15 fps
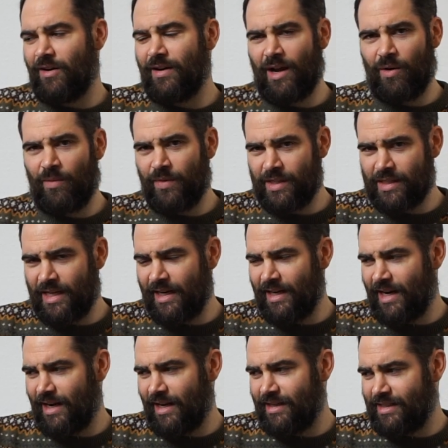Now, this
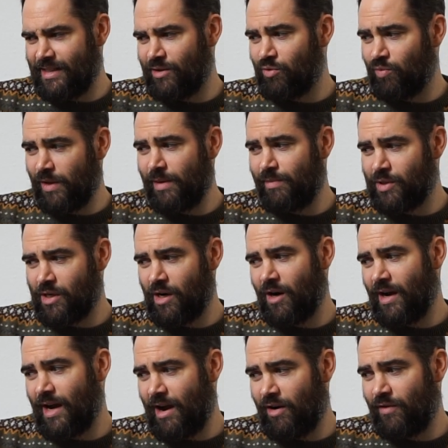line sounds really
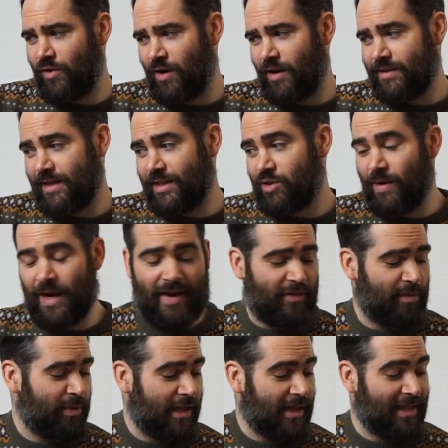bizarre out of context, so I have to
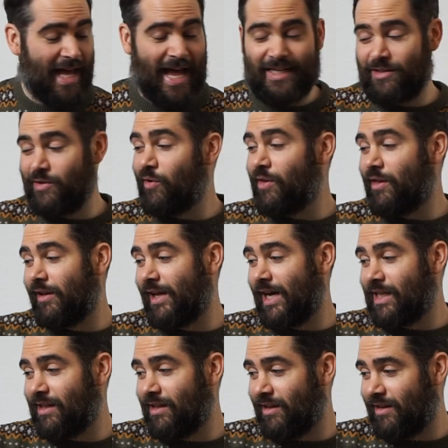play the last note of
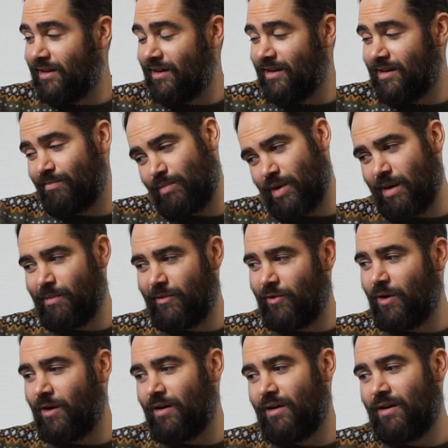the bar before.